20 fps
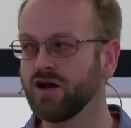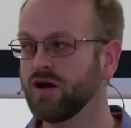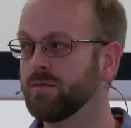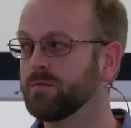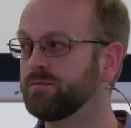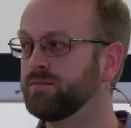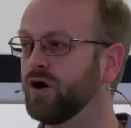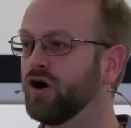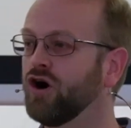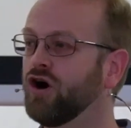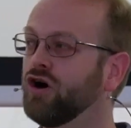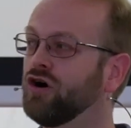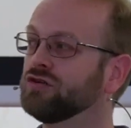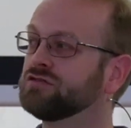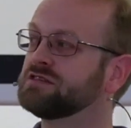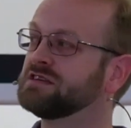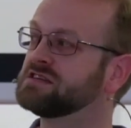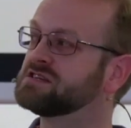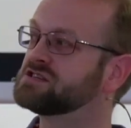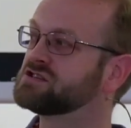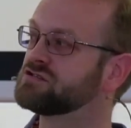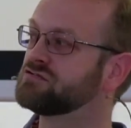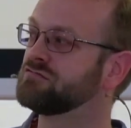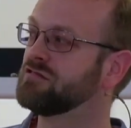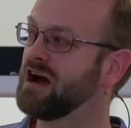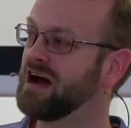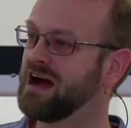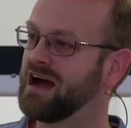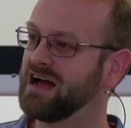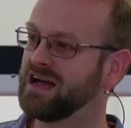Paul
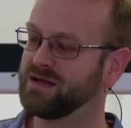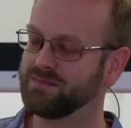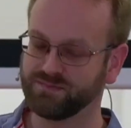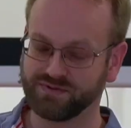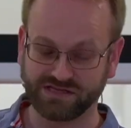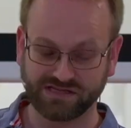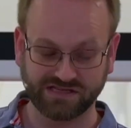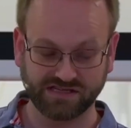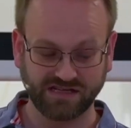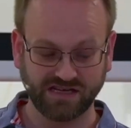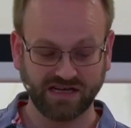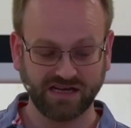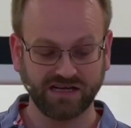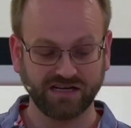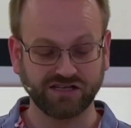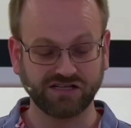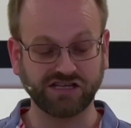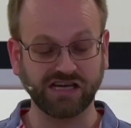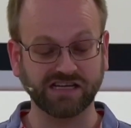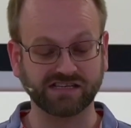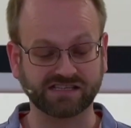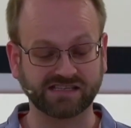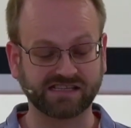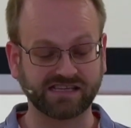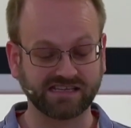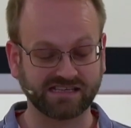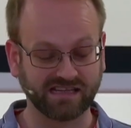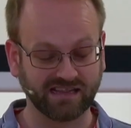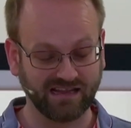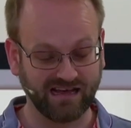describes
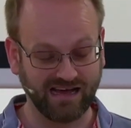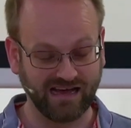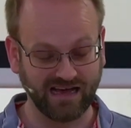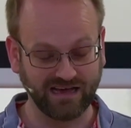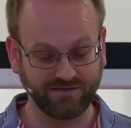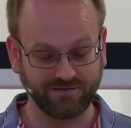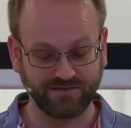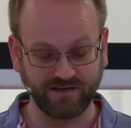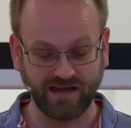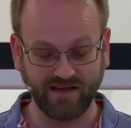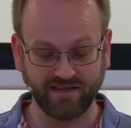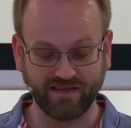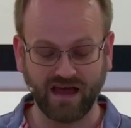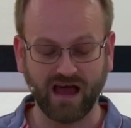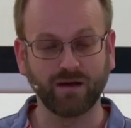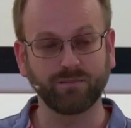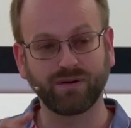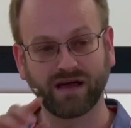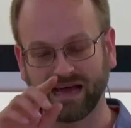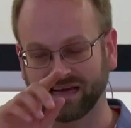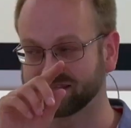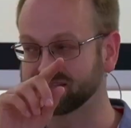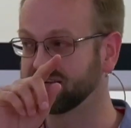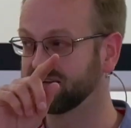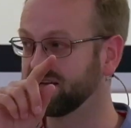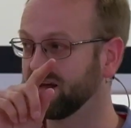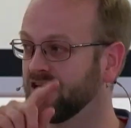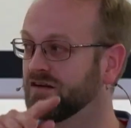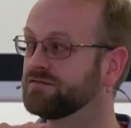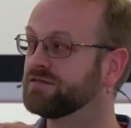Jesus' life in that
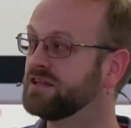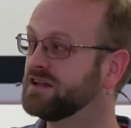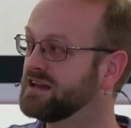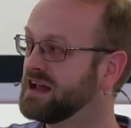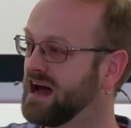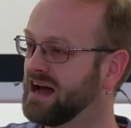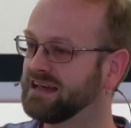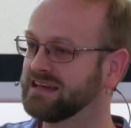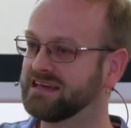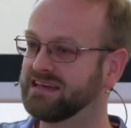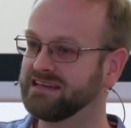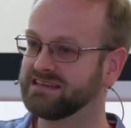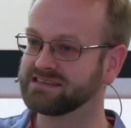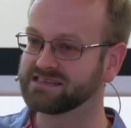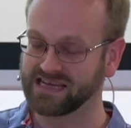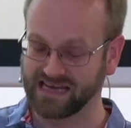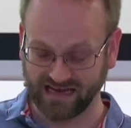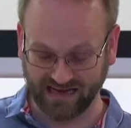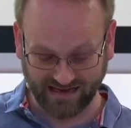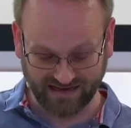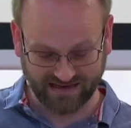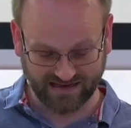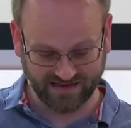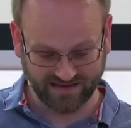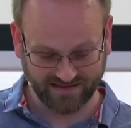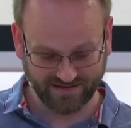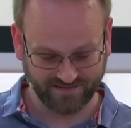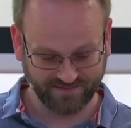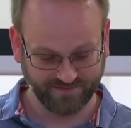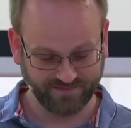pattern of the Nike tick.
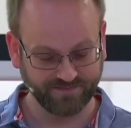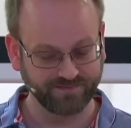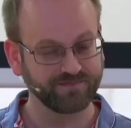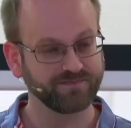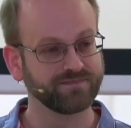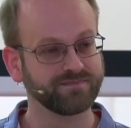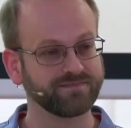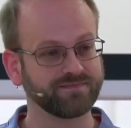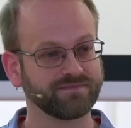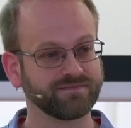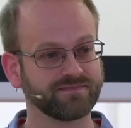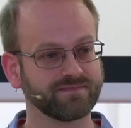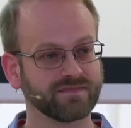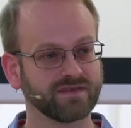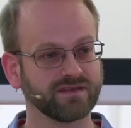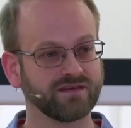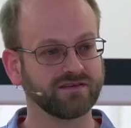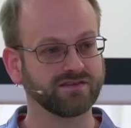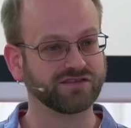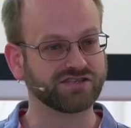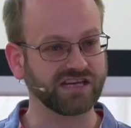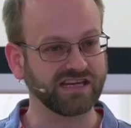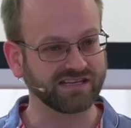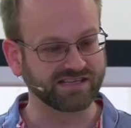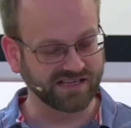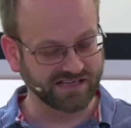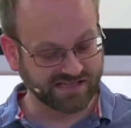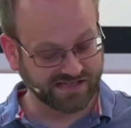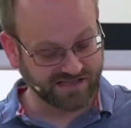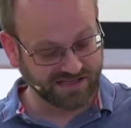
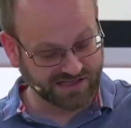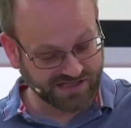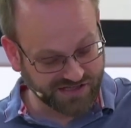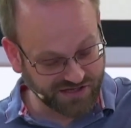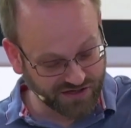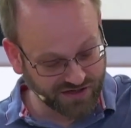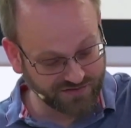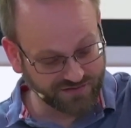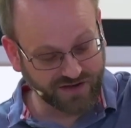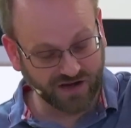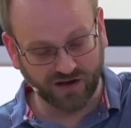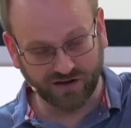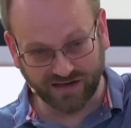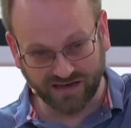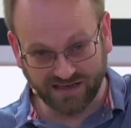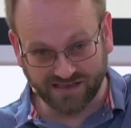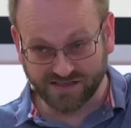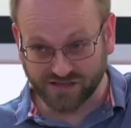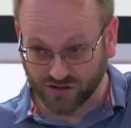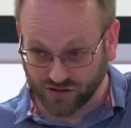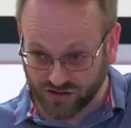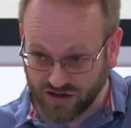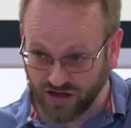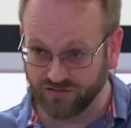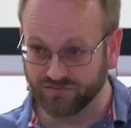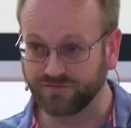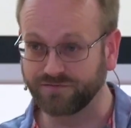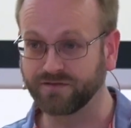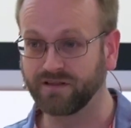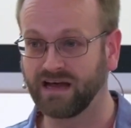Jesus, the Son of God, he took
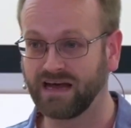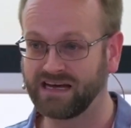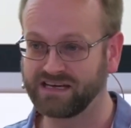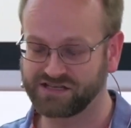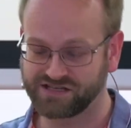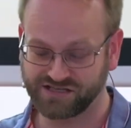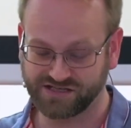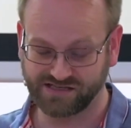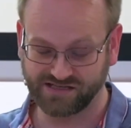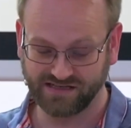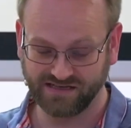on flesh.